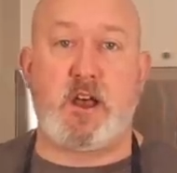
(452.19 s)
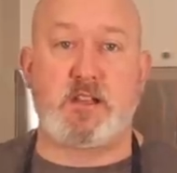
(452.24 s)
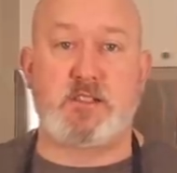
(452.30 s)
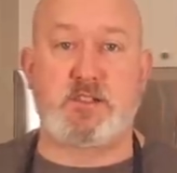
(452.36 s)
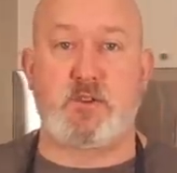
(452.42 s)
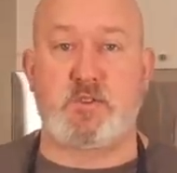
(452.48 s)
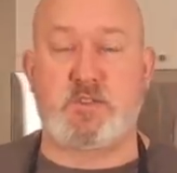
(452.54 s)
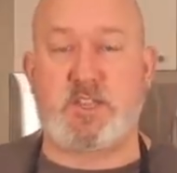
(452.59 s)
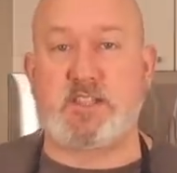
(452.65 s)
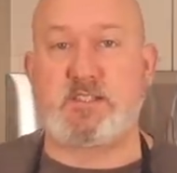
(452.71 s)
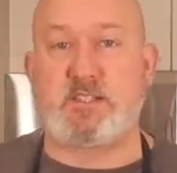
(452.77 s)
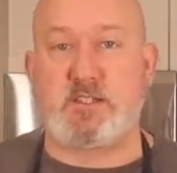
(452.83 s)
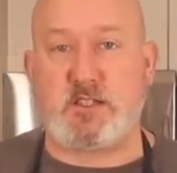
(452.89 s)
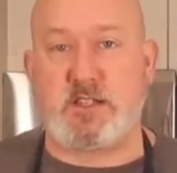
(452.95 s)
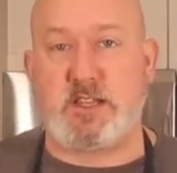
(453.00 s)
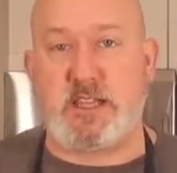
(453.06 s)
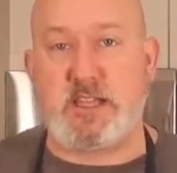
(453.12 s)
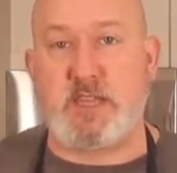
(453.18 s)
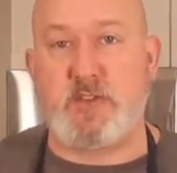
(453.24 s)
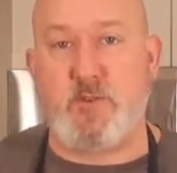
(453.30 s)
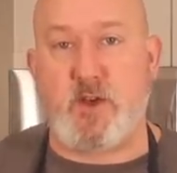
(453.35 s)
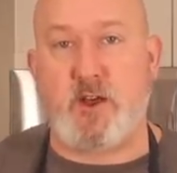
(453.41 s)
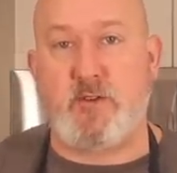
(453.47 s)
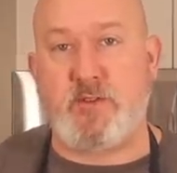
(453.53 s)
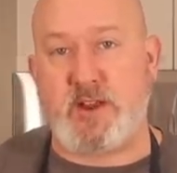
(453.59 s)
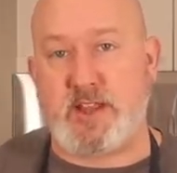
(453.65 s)
so it doesn't like give
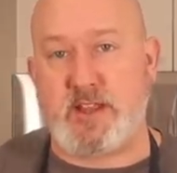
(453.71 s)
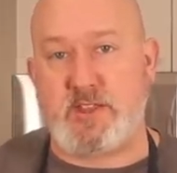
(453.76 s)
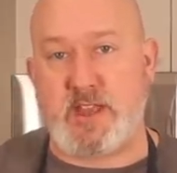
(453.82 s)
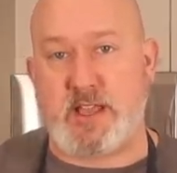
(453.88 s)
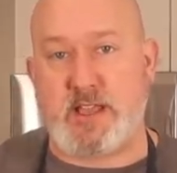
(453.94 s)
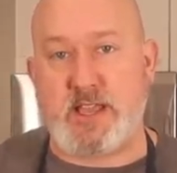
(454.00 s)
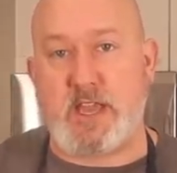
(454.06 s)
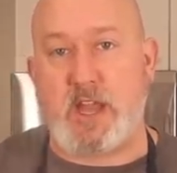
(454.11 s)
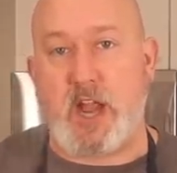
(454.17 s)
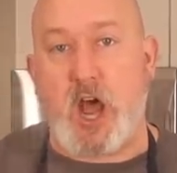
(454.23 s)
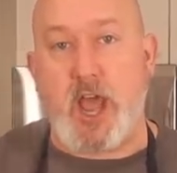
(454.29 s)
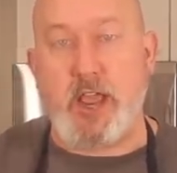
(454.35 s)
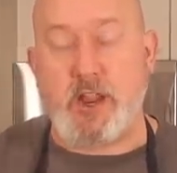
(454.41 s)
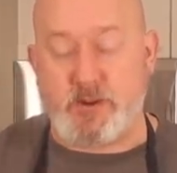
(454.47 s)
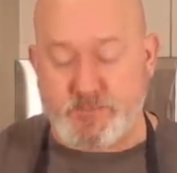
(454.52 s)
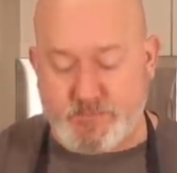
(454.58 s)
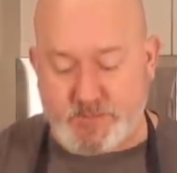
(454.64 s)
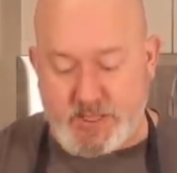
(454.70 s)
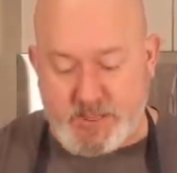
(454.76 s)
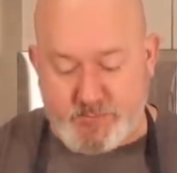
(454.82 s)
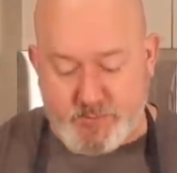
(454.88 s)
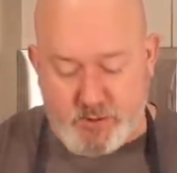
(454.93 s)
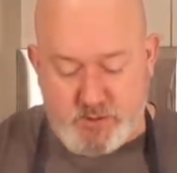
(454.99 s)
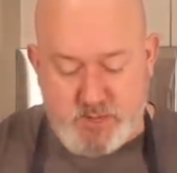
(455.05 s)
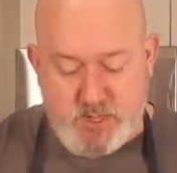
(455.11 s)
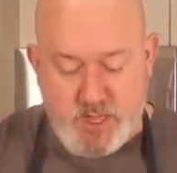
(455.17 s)
off any of that kind of iron
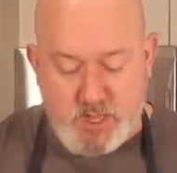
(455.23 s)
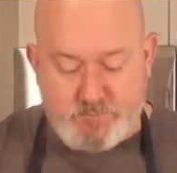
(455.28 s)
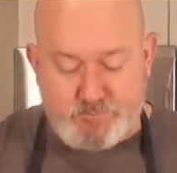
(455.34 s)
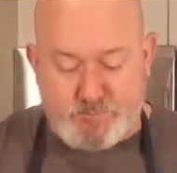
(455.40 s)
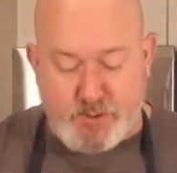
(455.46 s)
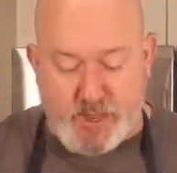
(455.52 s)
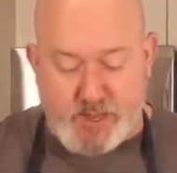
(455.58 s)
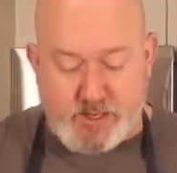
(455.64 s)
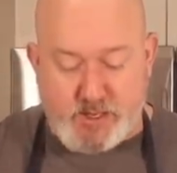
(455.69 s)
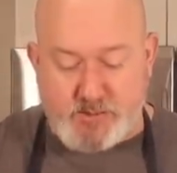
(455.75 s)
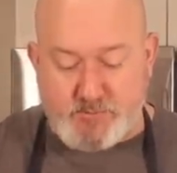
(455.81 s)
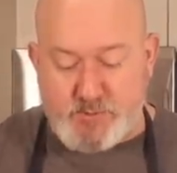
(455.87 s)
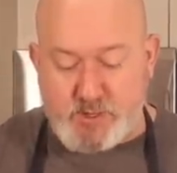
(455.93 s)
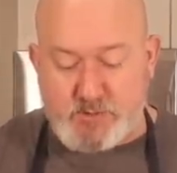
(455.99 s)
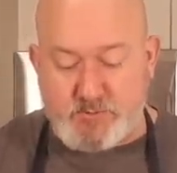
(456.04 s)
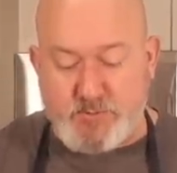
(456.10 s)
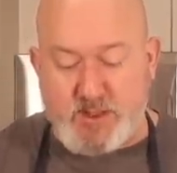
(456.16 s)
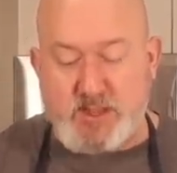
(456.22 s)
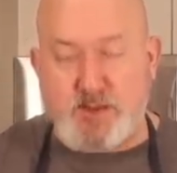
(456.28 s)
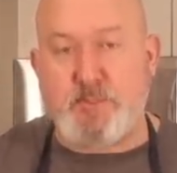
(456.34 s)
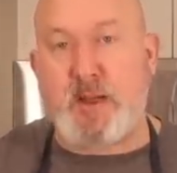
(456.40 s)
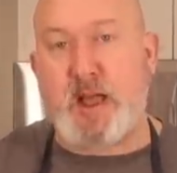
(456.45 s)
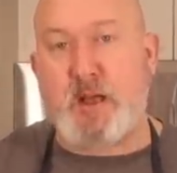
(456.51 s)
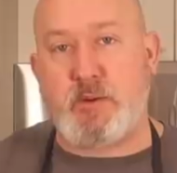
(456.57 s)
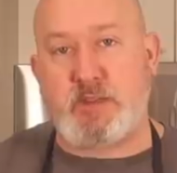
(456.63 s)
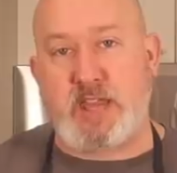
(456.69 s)
flavor. But if you can find a
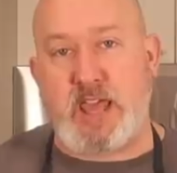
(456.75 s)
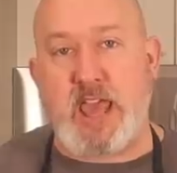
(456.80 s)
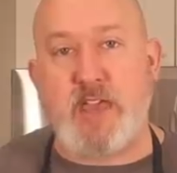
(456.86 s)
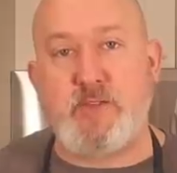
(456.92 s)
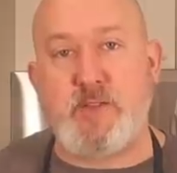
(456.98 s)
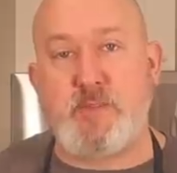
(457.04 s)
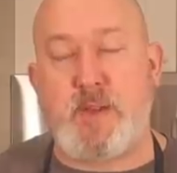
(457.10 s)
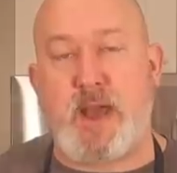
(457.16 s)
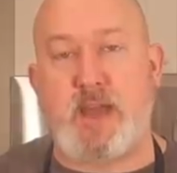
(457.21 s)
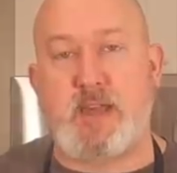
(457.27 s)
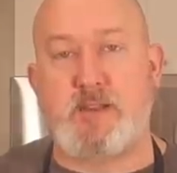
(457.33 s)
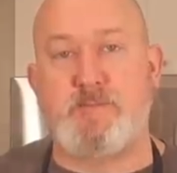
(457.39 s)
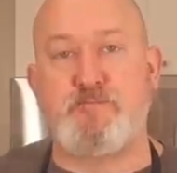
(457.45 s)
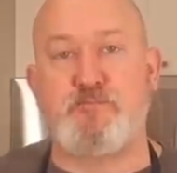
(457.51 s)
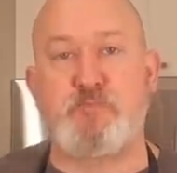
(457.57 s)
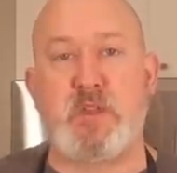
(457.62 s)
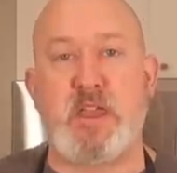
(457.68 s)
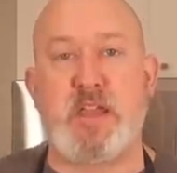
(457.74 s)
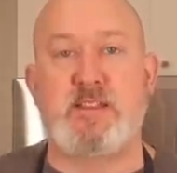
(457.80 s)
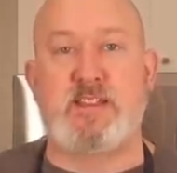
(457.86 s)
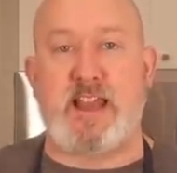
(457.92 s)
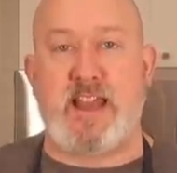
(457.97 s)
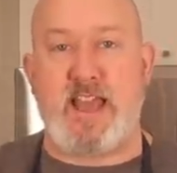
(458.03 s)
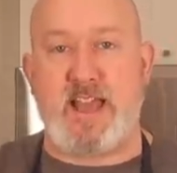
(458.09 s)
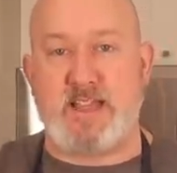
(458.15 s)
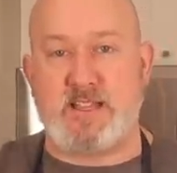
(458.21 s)
pot with a heavy bottom
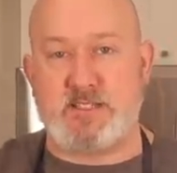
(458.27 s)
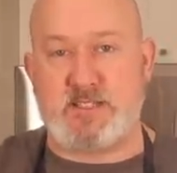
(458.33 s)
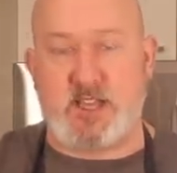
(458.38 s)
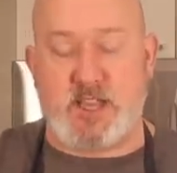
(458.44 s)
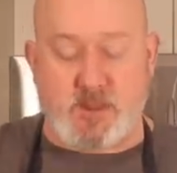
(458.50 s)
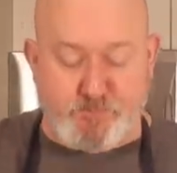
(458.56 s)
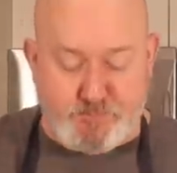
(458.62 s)
that has a